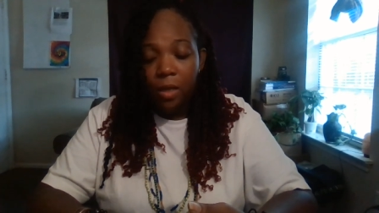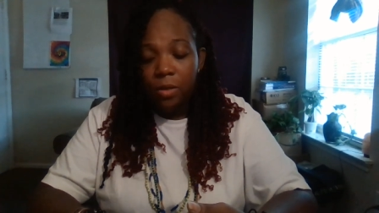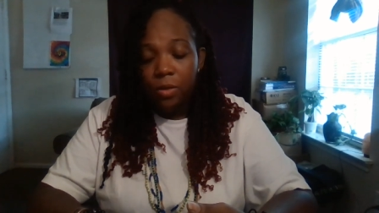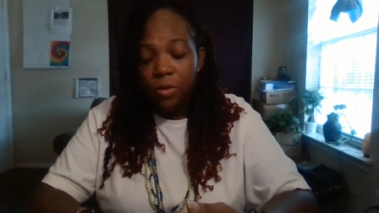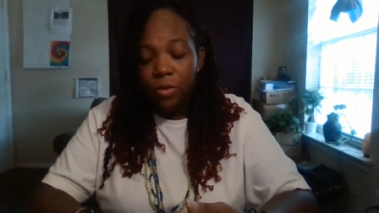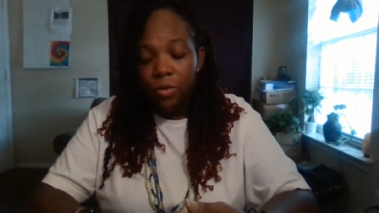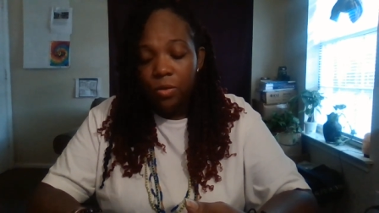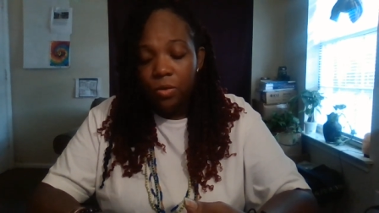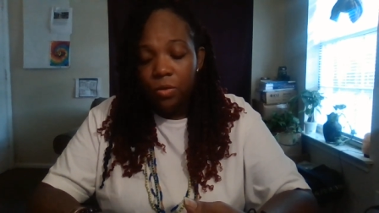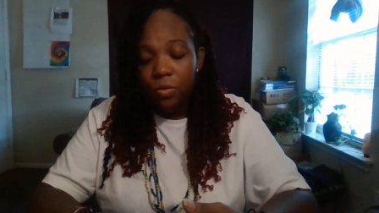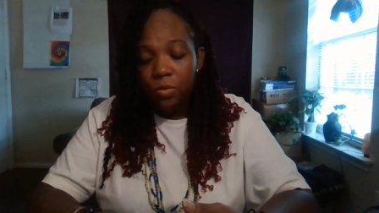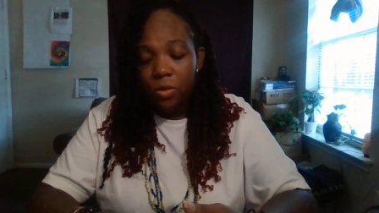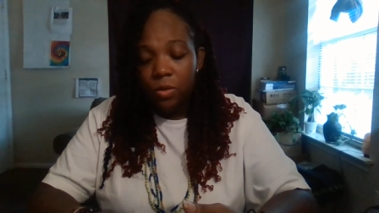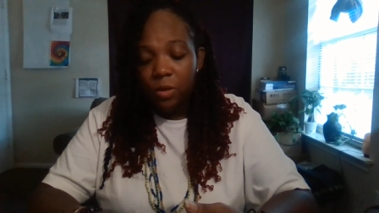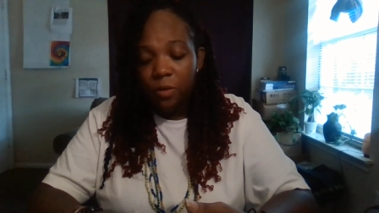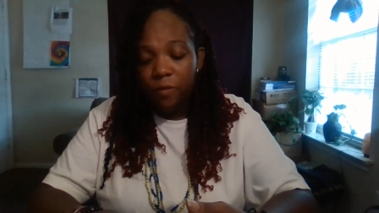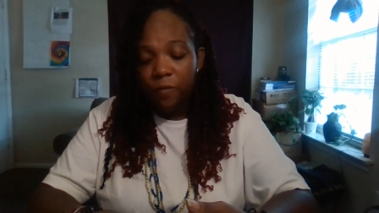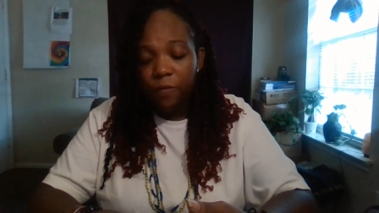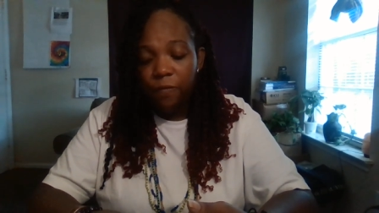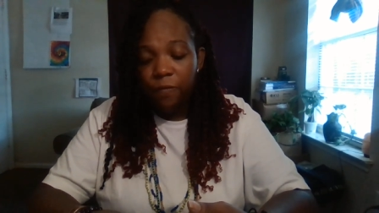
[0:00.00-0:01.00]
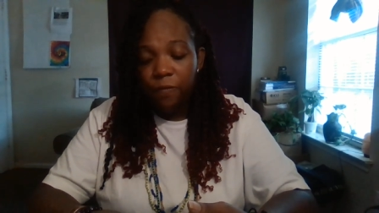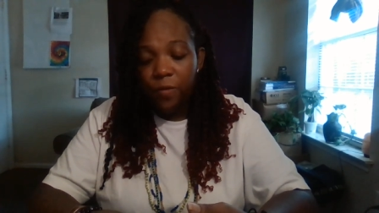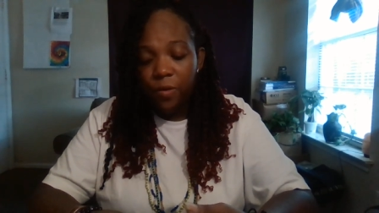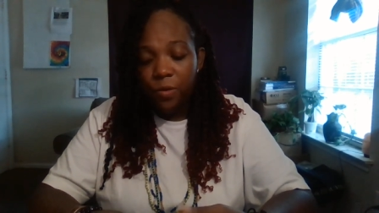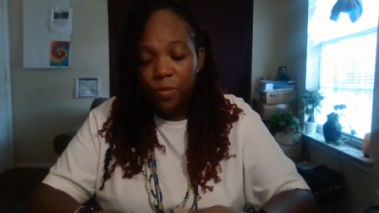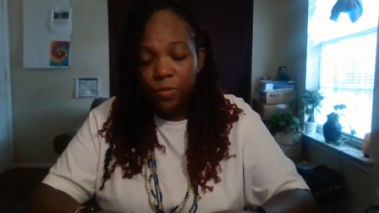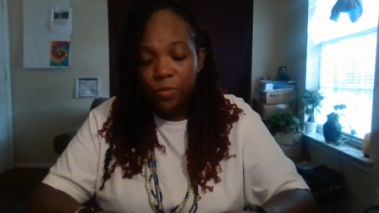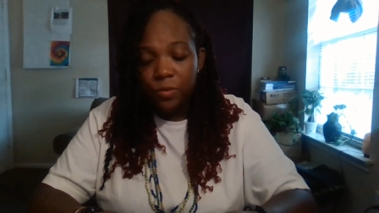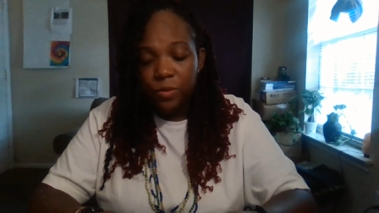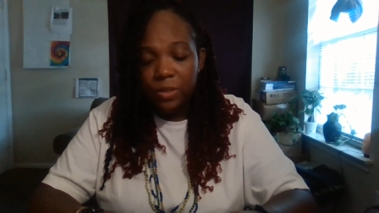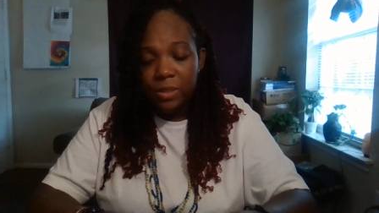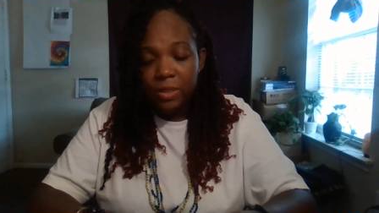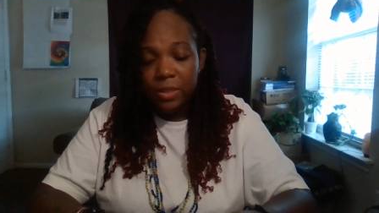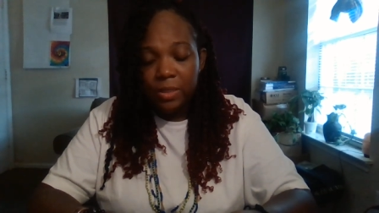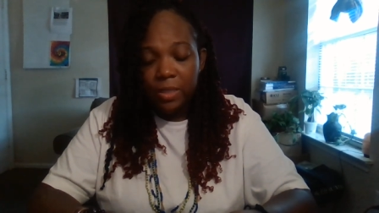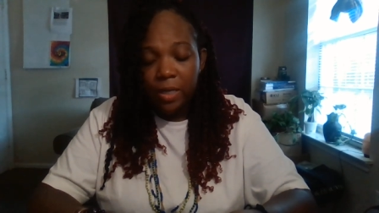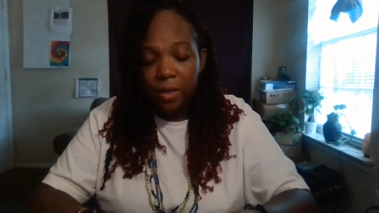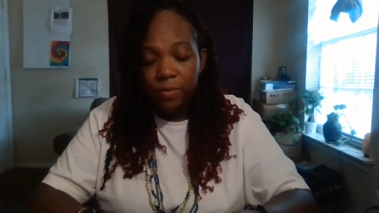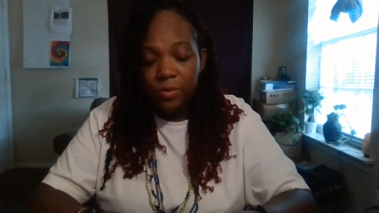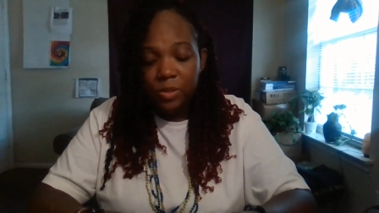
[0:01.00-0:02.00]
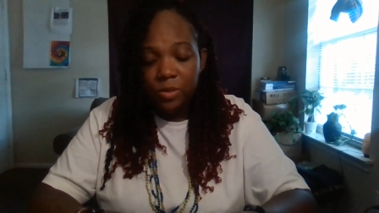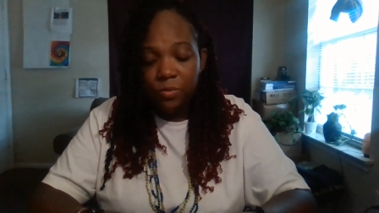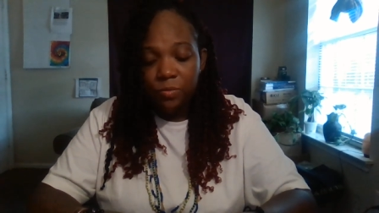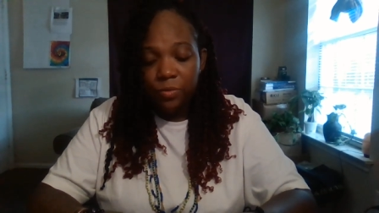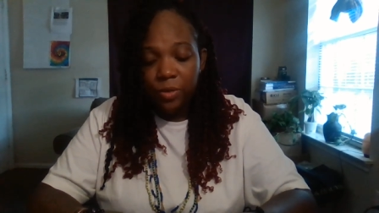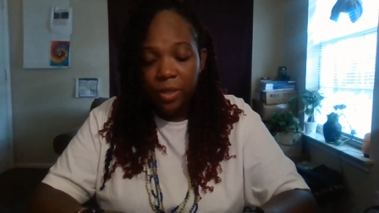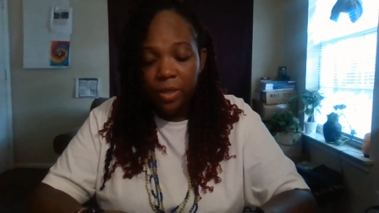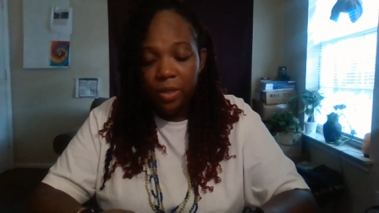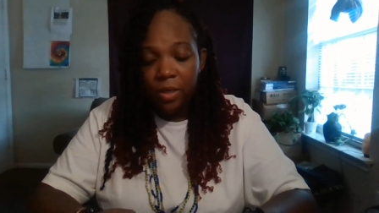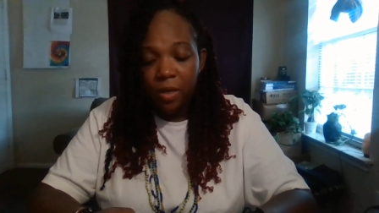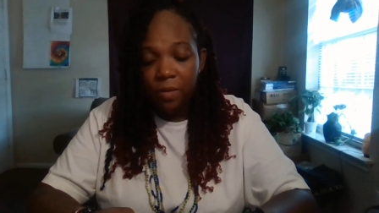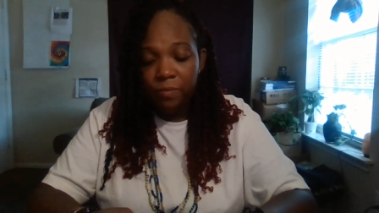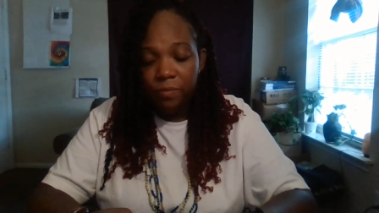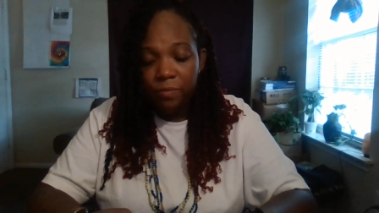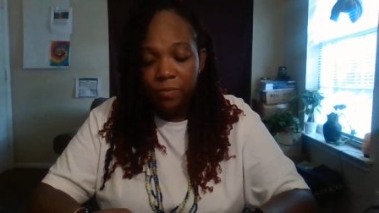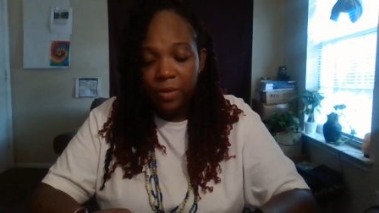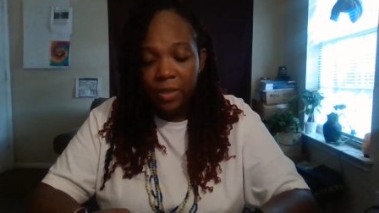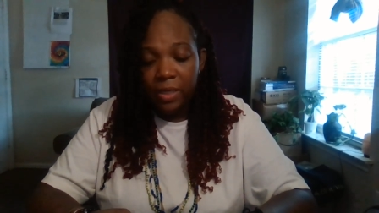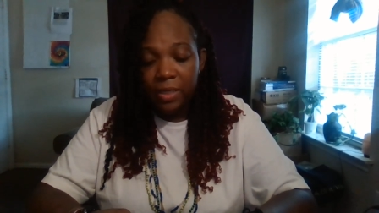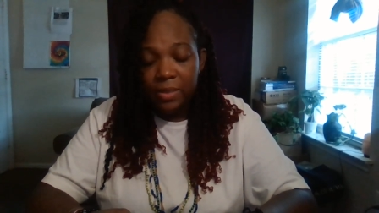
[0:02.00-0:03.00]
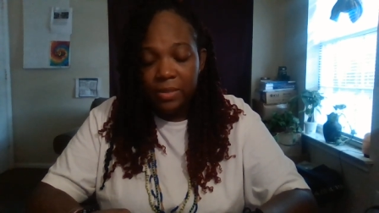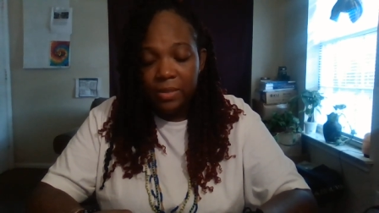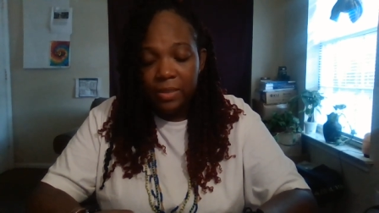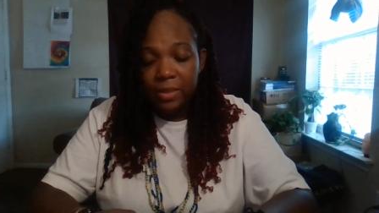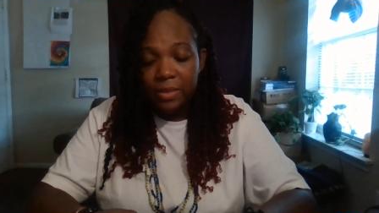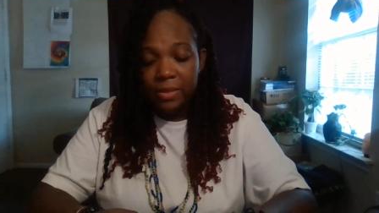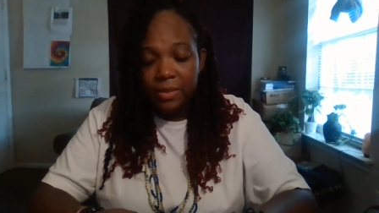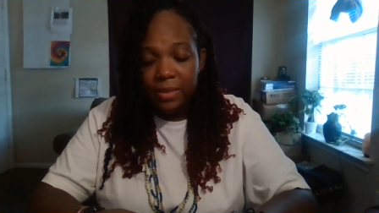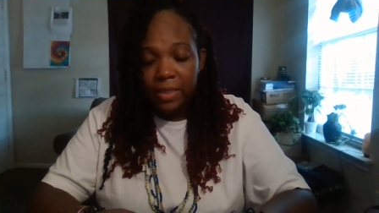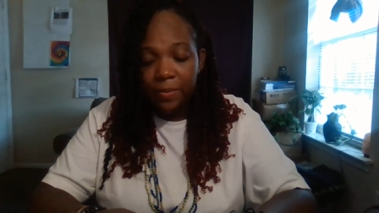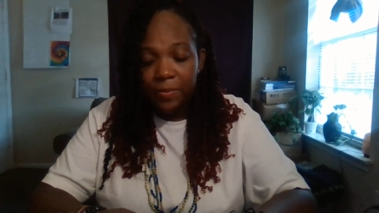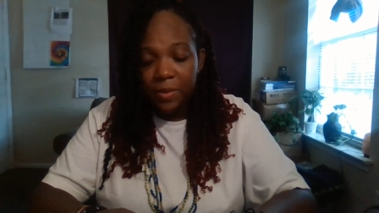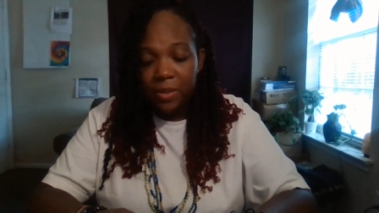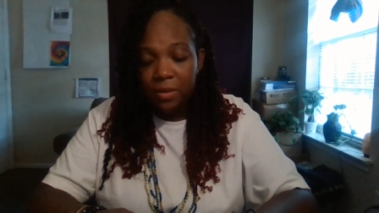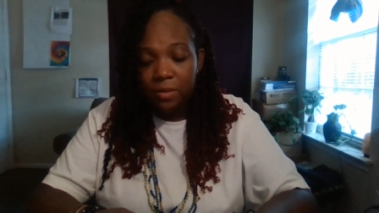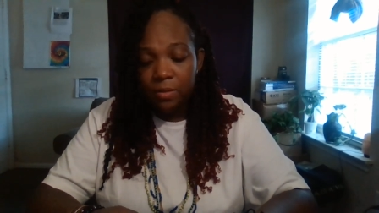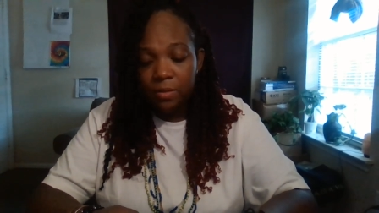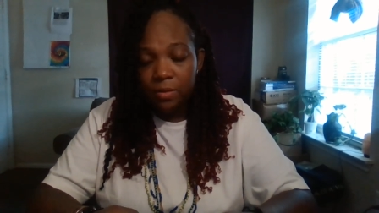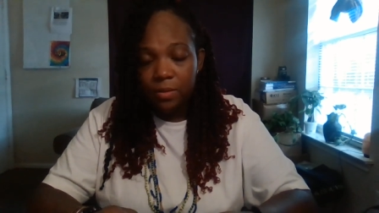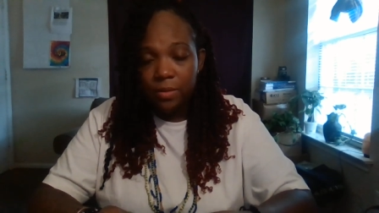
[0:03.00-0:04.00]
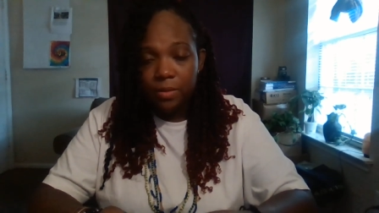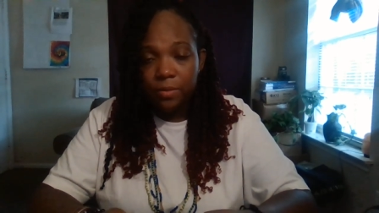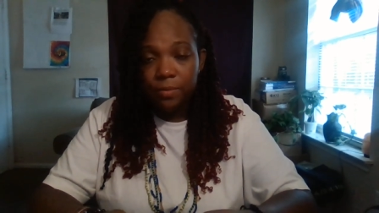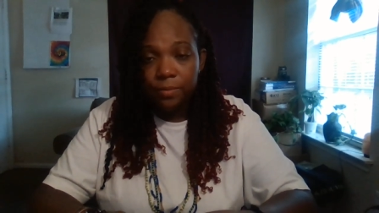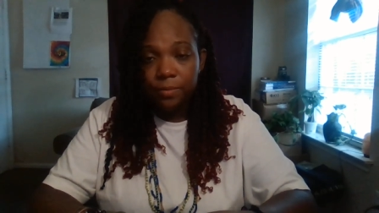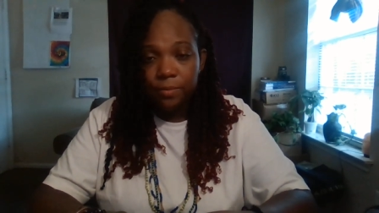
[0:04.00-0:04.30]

You know, the first step to recovery is acceptance.